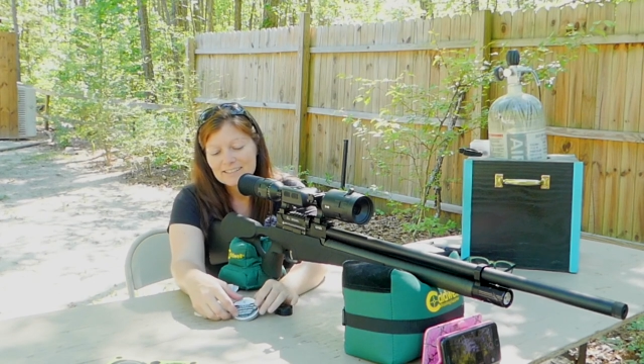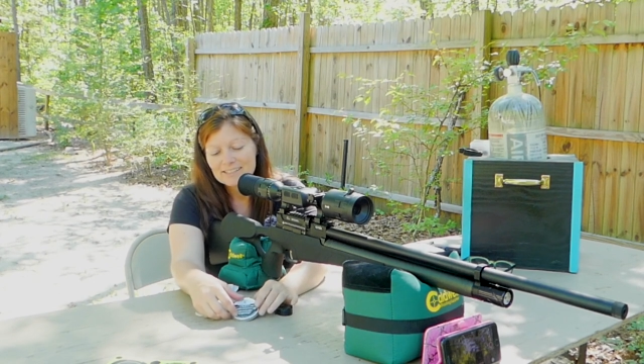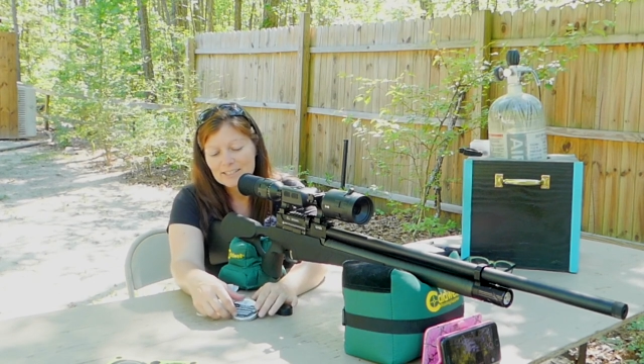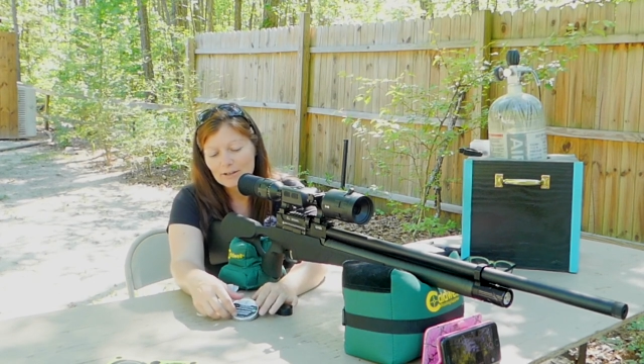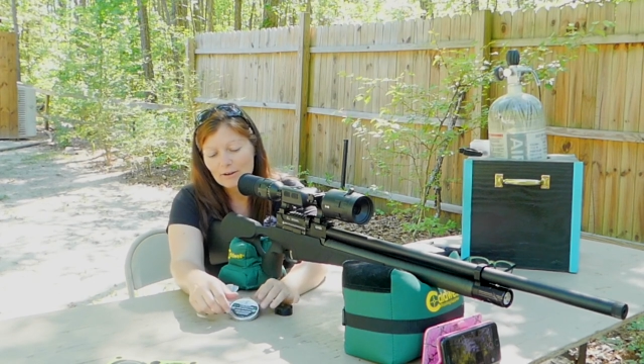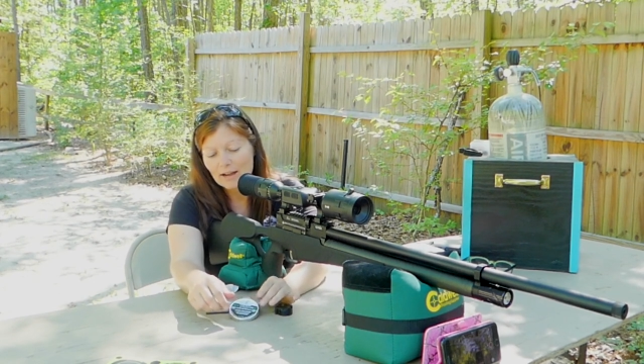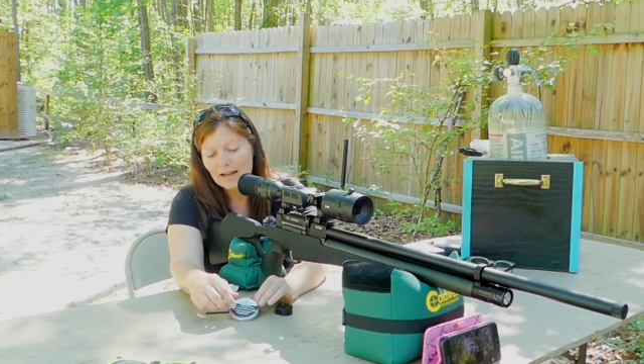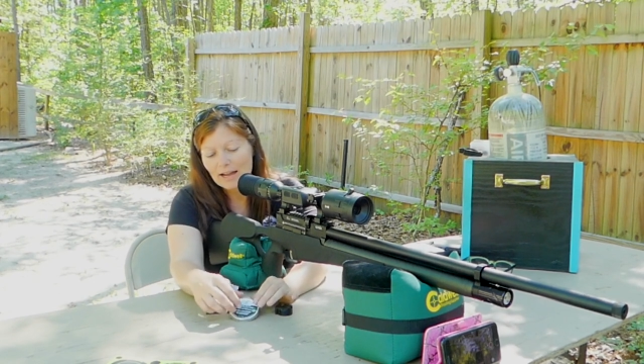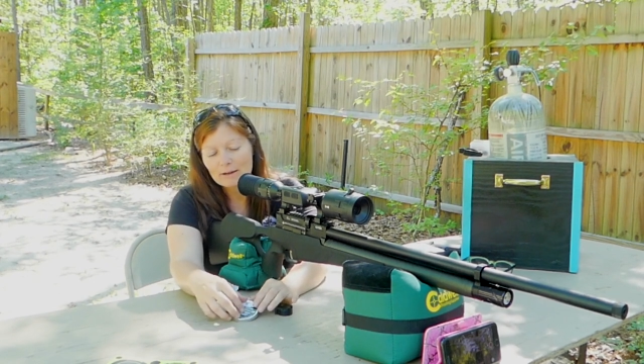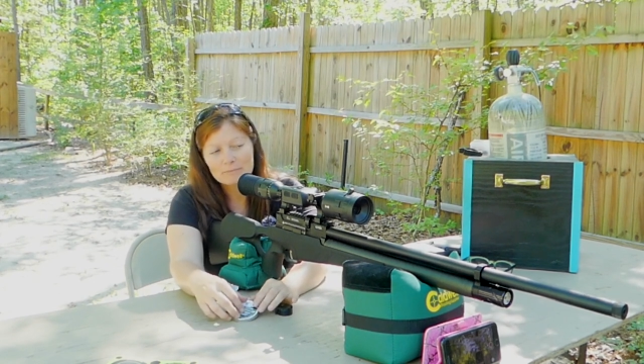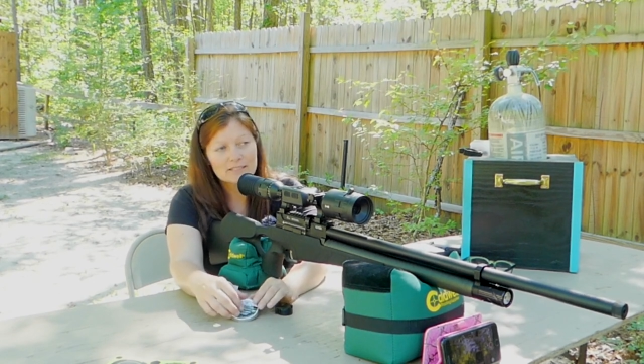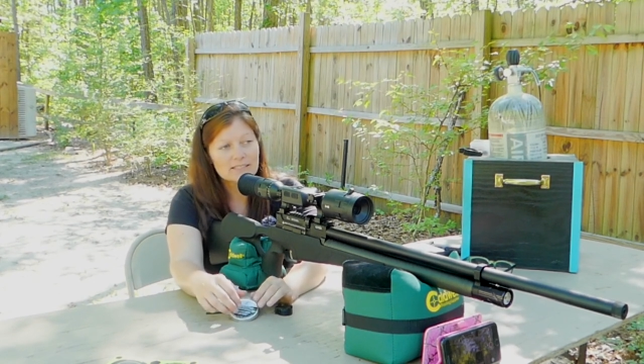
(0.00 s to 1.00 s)
So
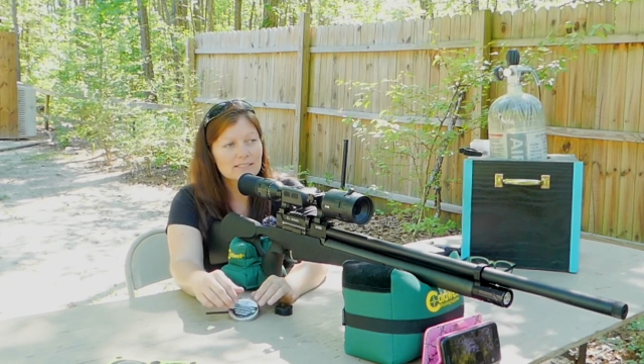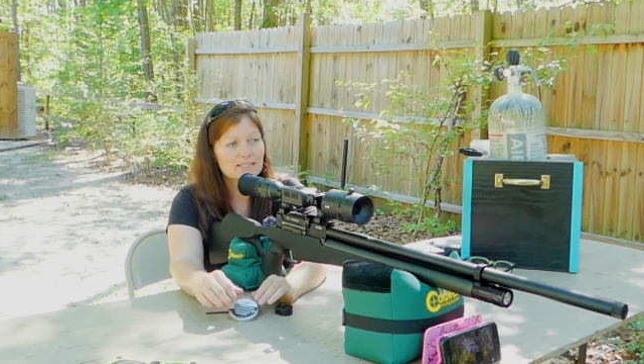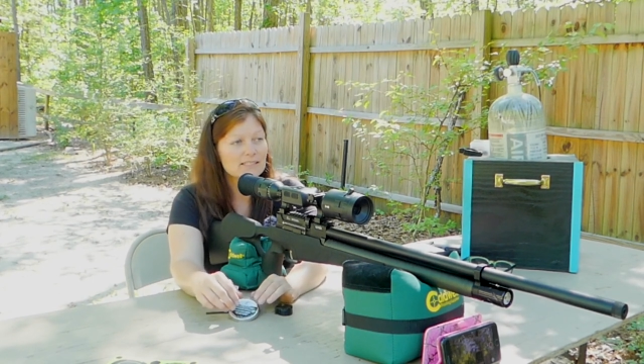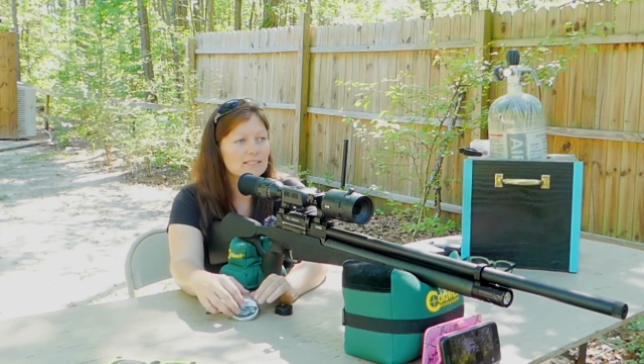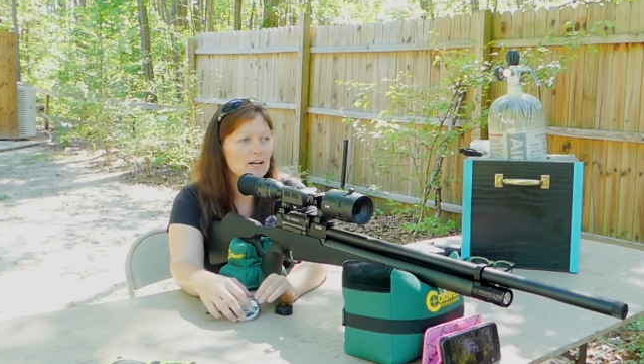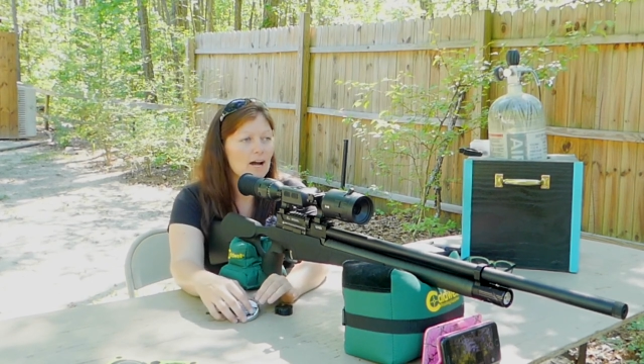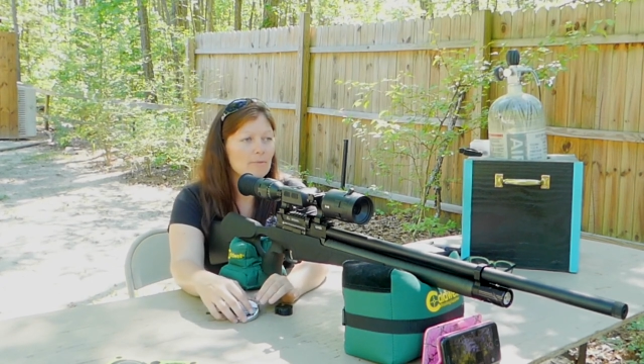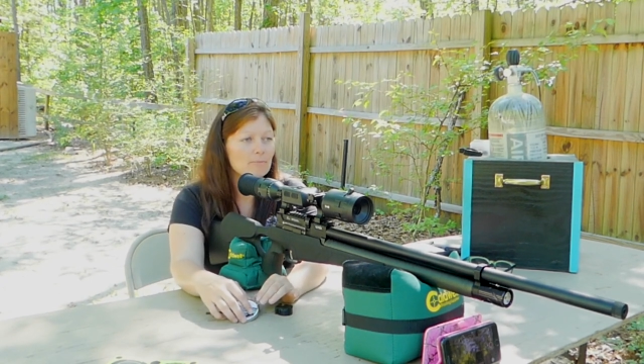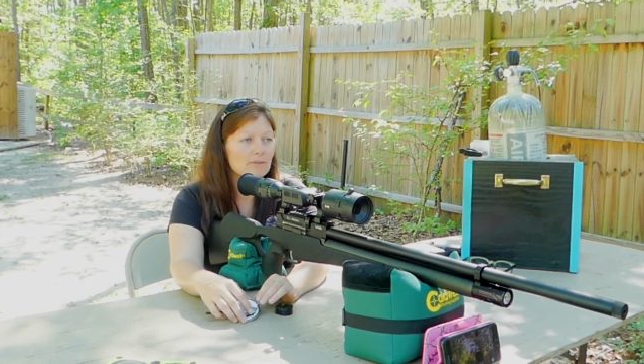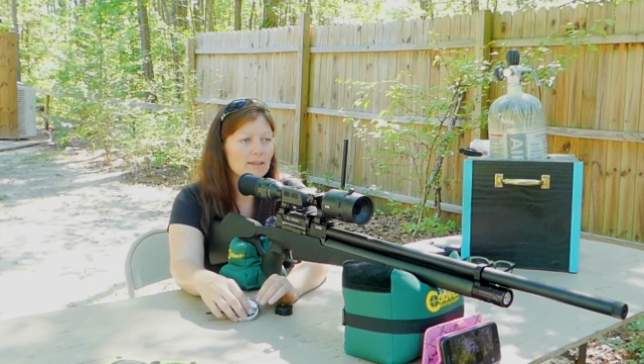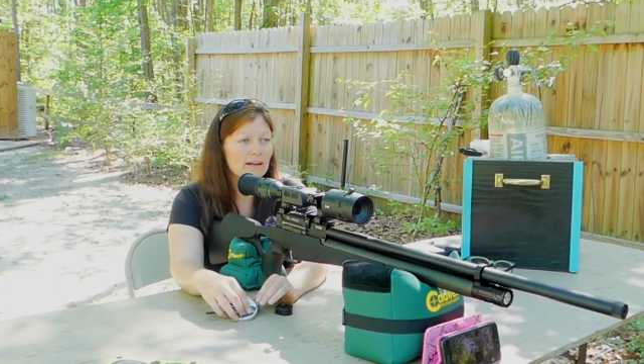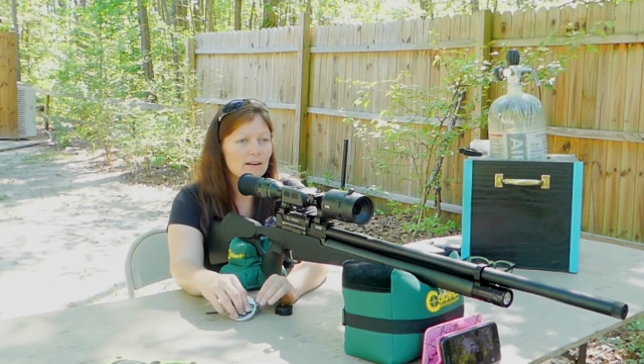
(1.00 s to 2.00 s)
I'm gonna stop
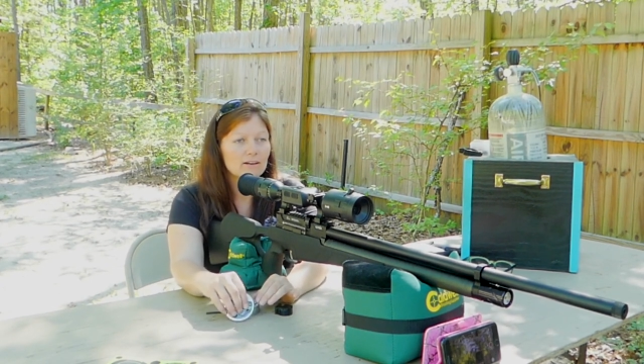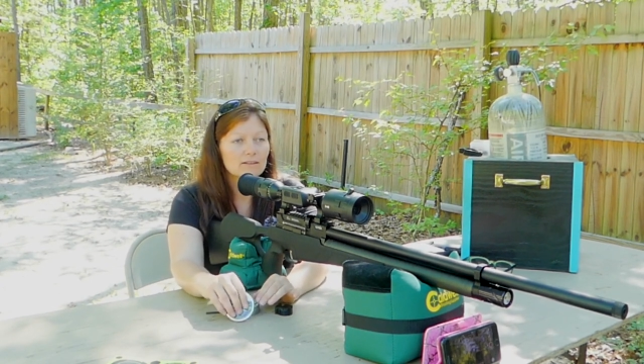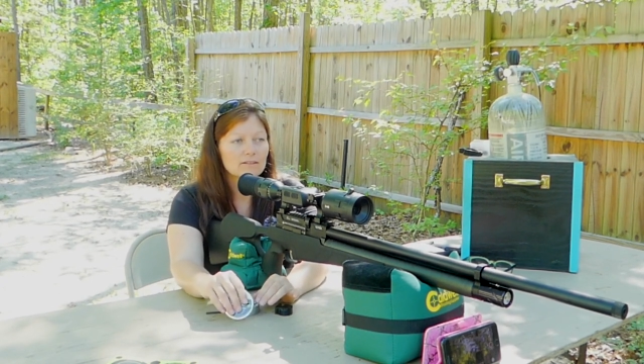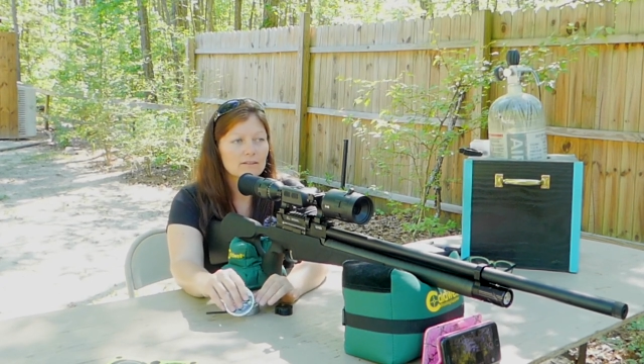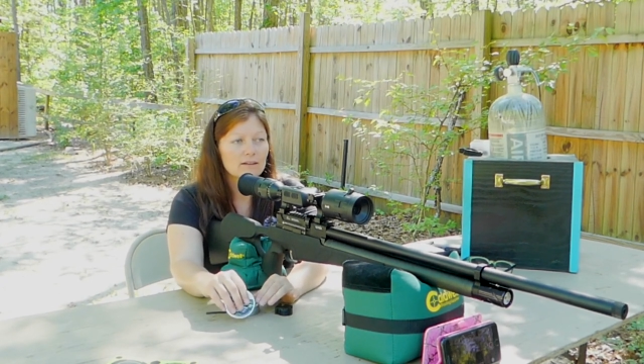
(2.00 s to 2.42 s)
there.